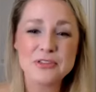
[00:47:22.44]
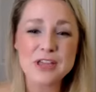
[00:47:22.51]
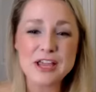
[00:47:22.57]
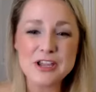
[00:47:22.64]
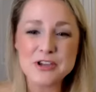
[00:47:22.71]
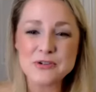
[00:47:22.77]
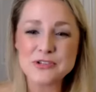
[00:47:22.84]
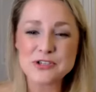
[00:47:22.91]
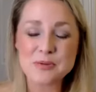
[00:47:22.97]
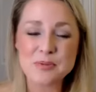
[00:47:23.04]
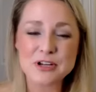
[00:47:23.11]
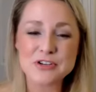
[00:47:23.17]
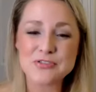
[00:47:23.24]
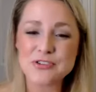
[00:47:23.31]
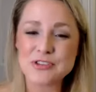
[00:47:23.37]
thank you so
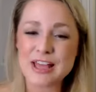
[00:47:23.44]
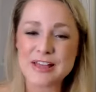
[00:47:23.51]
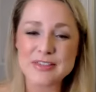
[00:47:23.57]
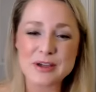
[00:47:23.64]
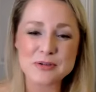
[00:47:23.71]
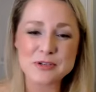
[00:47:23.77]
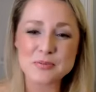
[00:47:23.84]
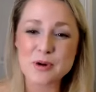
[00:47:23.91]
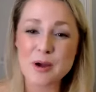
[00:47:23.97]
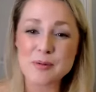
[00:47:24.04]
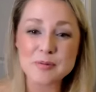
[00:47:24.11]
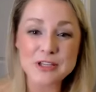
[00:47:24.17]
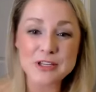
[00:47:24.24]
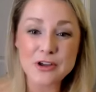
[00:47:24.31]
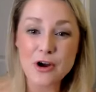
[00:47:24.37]
much for that. That was
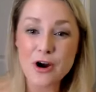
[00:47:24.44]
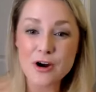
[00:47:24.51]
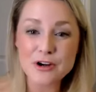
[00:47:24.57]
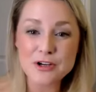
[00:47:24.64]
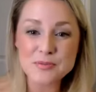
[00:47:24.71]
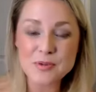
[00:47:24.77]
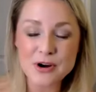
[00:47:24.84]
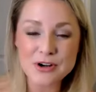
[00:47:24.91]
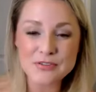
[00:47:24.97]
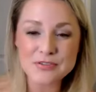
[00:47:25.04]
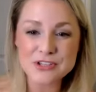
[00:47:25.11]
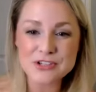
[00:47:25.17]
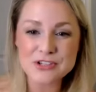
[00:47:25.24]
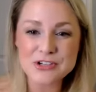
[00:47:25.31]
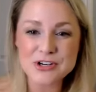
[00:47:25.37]
probably the hardest part of
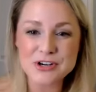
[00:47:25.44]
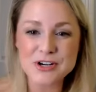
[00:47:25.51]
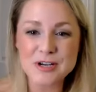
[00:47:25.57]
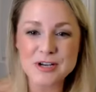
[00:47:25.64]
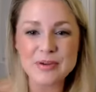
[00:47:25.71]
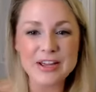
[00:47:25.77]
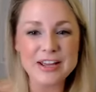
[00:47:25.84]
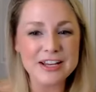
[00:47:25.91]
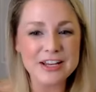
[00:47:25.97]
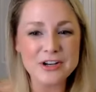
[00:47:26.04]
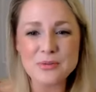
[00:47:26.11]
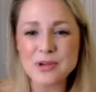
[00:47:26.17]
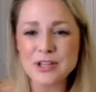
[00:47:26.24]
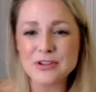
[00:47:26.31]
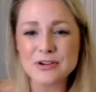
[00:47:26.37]
this journey, but
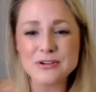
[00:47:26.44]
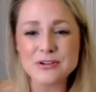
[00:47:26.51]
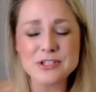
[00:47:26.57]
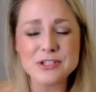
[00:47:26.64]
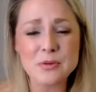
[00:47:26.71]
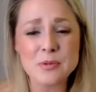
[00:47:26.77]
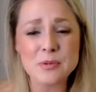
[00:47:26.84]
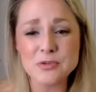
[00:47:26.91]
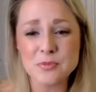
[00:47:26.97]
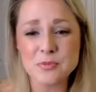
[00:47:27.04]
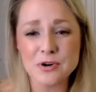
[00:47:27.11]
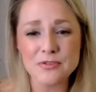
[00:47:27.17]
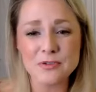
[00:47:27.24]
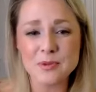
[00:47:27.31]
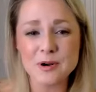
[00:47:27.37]
we learned so much
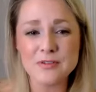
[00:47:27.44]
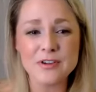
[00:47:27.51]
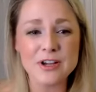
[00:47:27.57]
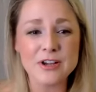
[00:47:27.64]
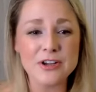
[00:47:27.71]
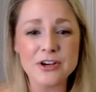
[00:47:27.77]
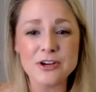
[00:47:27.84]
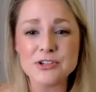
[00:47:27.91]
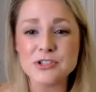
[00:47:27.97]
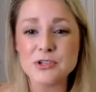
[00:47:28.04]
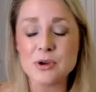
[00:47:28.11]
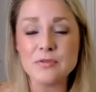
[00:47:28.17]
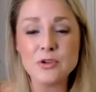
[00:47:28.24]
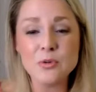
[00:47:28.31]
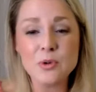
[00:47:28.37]
more from our failures. So
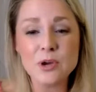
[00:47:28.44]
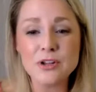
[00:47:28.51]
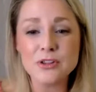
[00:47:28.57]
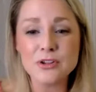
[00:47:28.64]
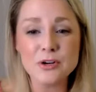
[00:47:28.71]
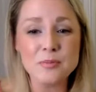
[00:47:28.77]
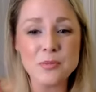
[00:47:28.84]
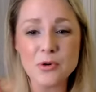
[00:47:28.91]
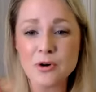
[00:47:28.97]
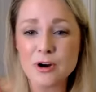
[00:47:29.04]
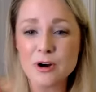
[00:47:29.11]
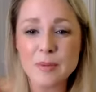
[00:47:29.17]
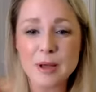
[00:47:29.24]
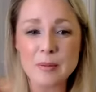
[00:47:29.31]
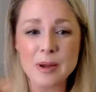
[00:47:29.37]
if you want to learn more
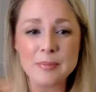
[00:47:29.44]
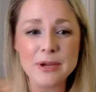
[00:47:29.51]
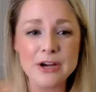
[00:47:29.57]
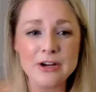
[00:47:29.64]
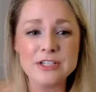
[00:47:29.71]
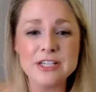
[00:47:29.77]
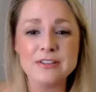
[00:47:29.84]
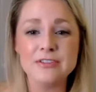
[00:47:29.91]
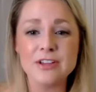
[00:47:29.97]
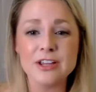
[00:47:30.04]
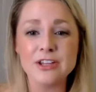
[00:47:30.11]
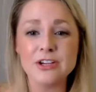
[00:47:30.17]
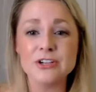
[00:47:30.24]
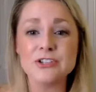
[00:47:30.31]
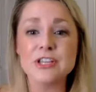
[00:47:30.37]
about my parenting
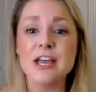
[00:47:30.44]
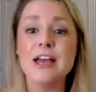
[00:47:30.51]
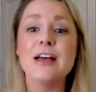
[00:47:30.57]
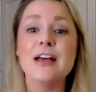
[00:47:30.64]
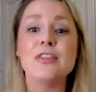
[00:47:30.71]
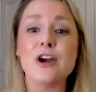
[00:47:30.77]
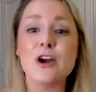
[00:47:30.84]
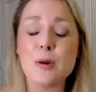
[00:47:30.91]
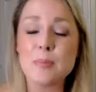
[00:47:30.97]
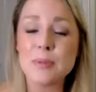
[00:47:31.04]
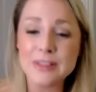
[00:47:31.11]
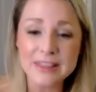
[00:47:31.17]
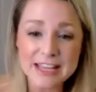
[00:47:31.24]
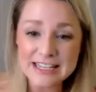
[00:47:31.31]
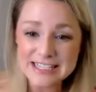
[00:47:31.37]
failures, there are
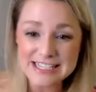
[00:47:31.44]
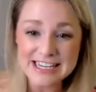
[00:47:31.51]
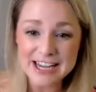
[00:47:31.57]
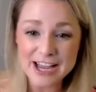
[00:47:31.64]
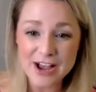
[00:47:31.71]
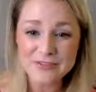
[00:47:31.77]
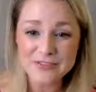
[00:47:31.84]
plenty of